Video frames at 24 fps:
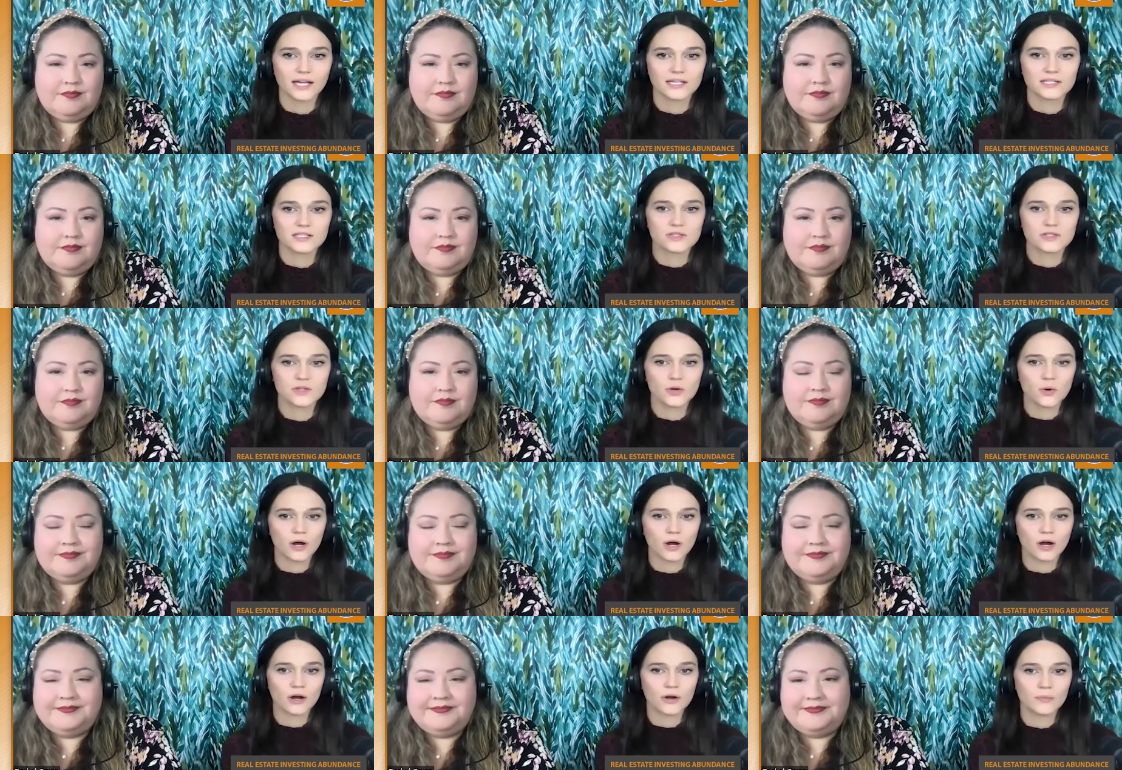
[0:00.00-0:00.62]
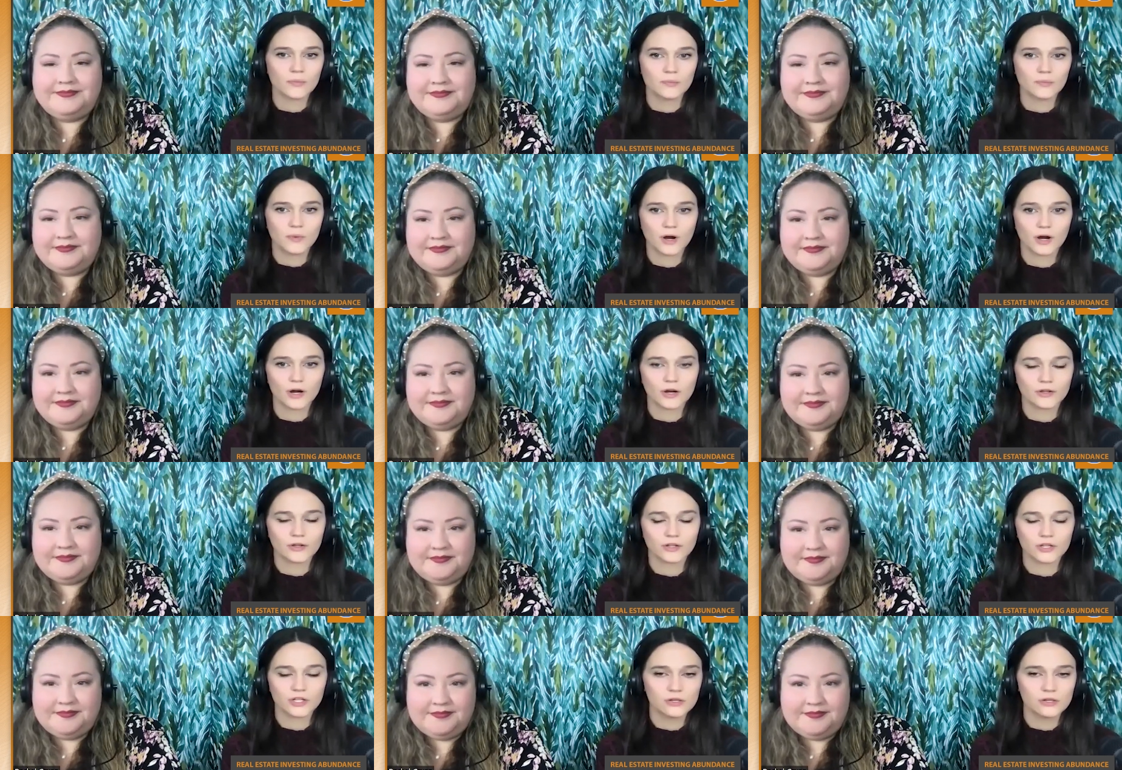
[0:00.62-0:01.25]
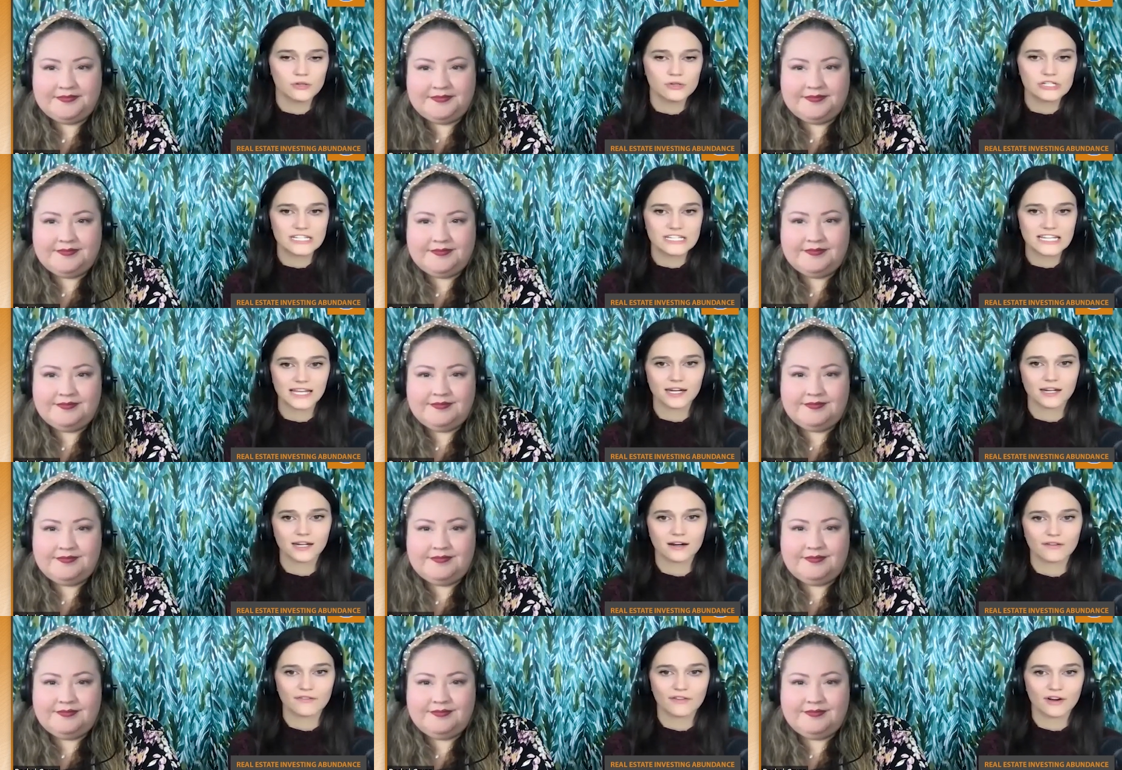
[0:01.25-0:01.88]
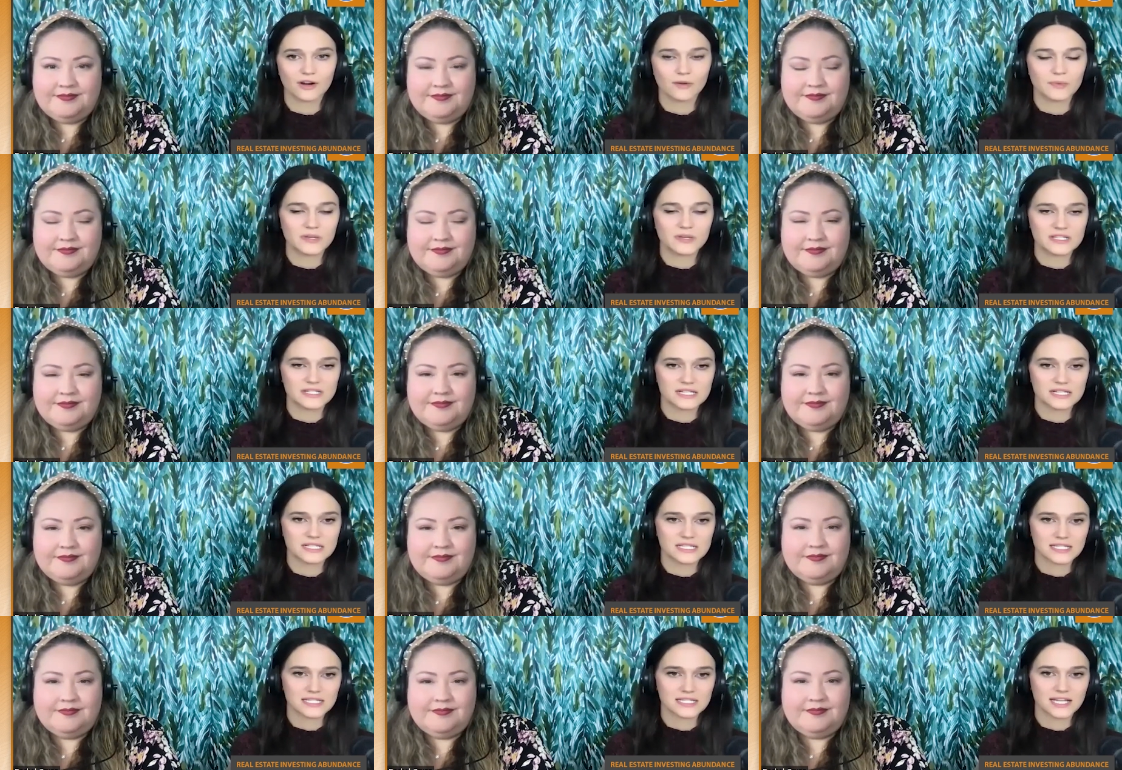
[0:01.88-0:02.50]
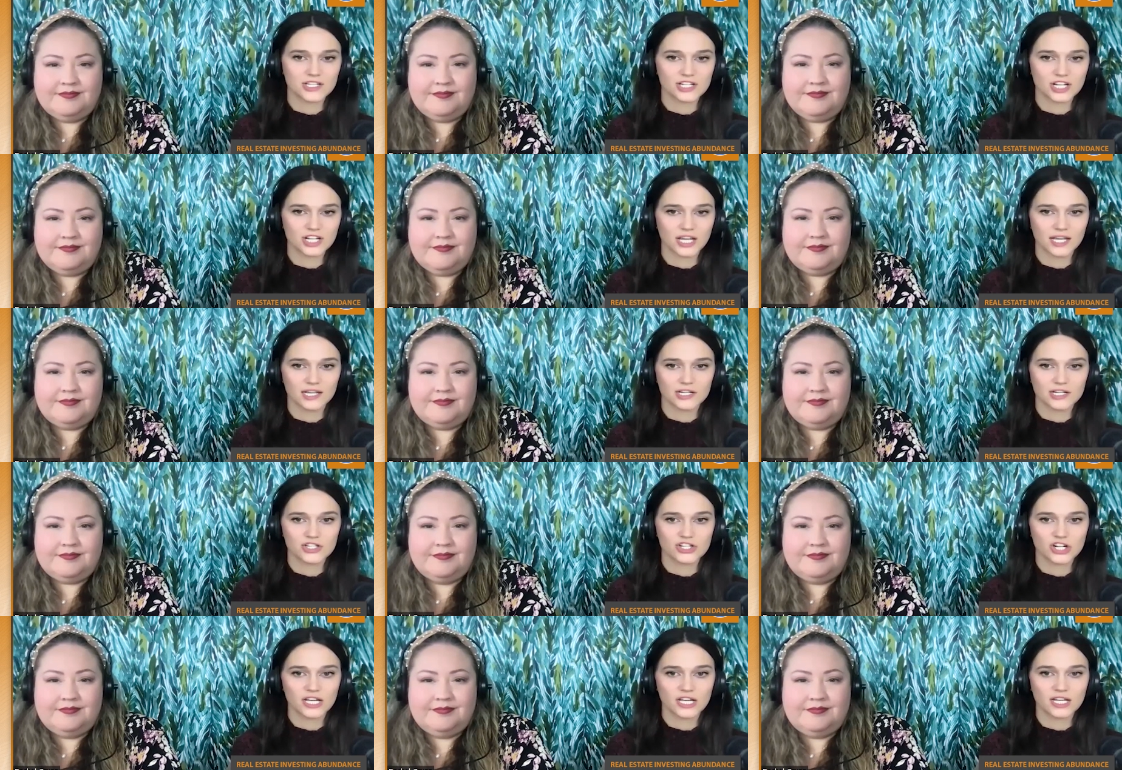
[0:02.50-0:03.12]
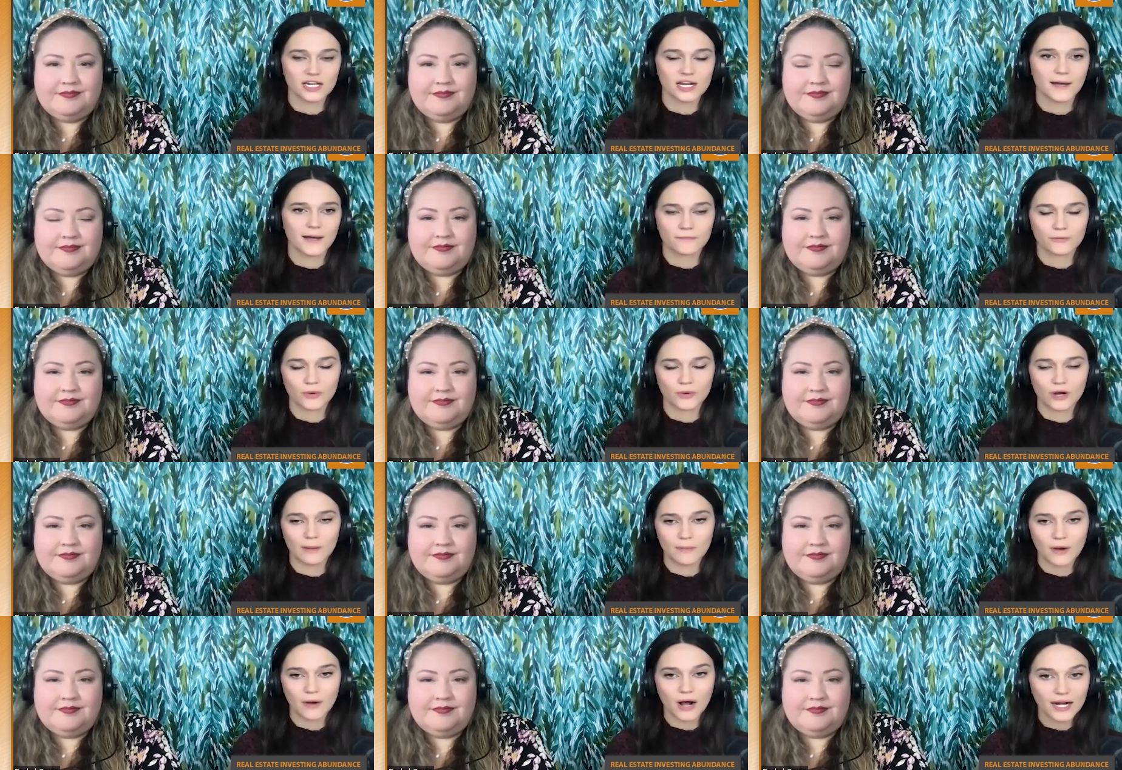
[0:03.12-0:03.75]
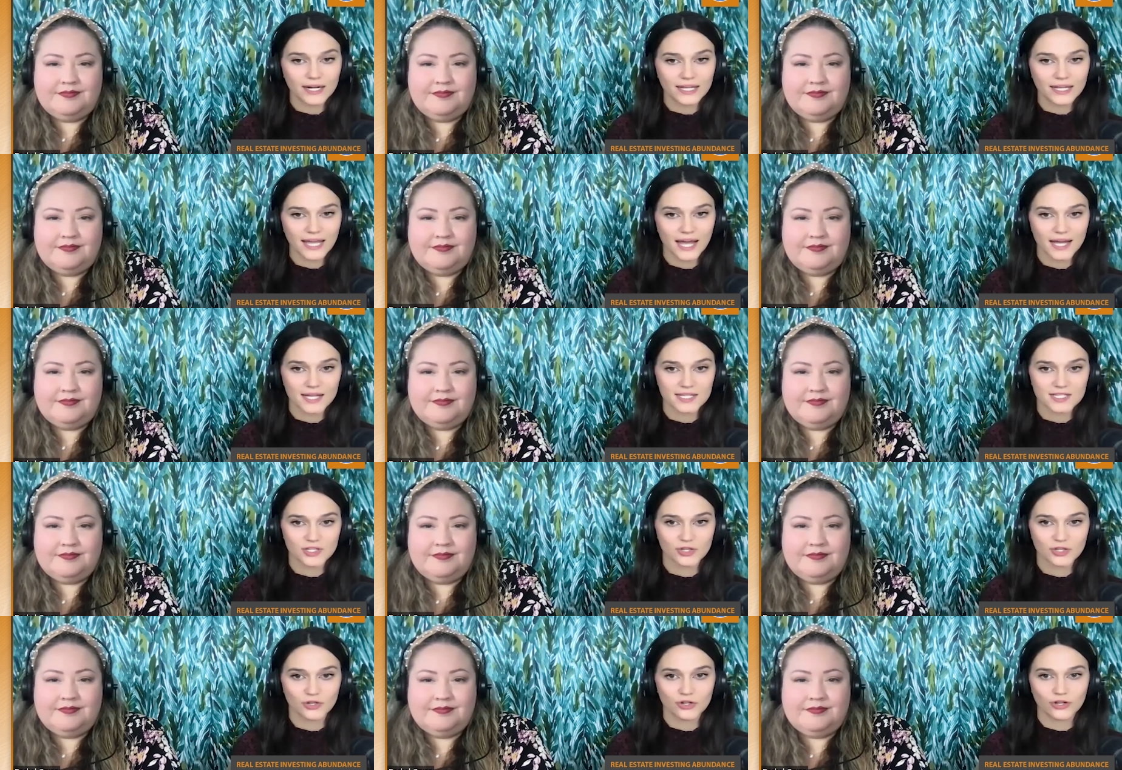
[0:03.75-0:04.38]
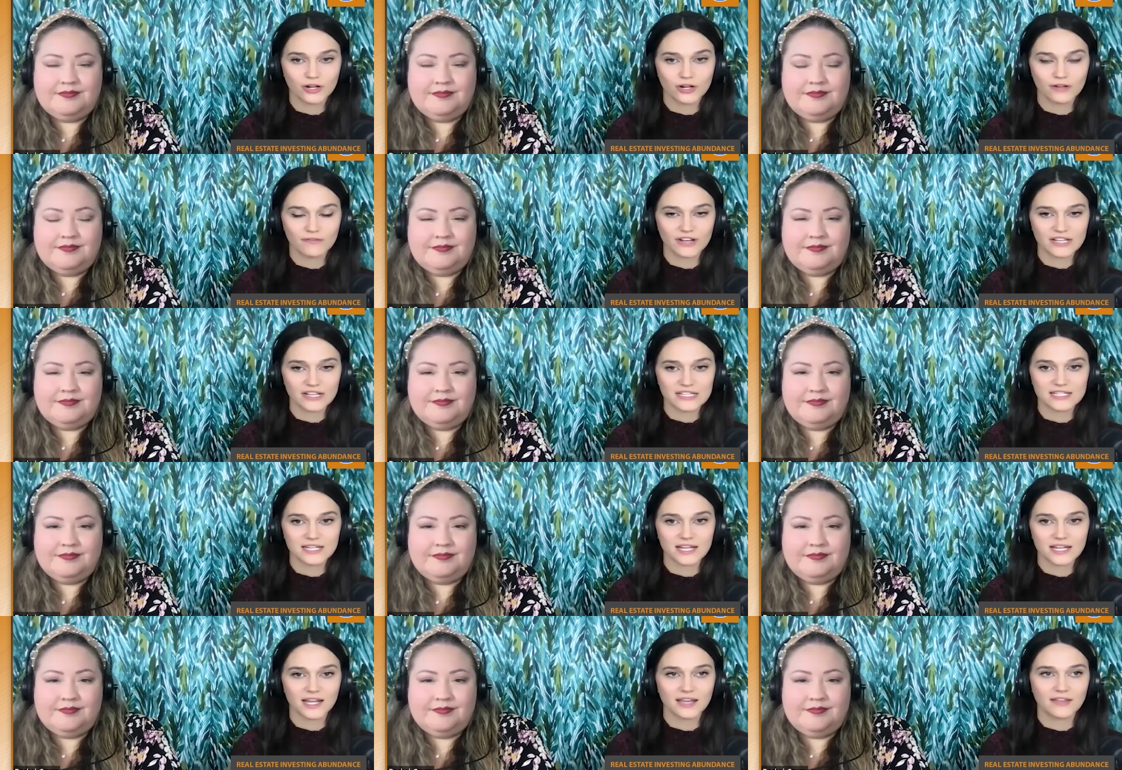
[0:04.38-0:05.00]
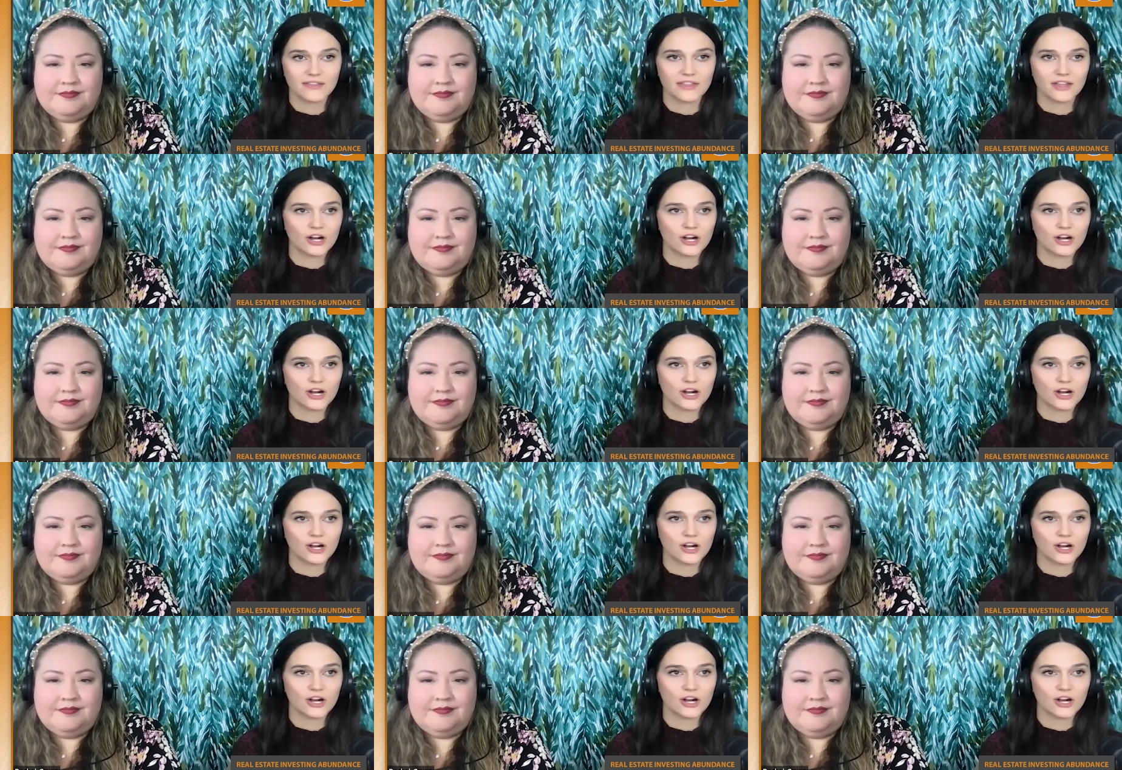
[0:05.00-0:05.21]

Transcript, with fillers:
Speaker 1: so our our huge tenet of our business is education through our podcast Good Good Investing and then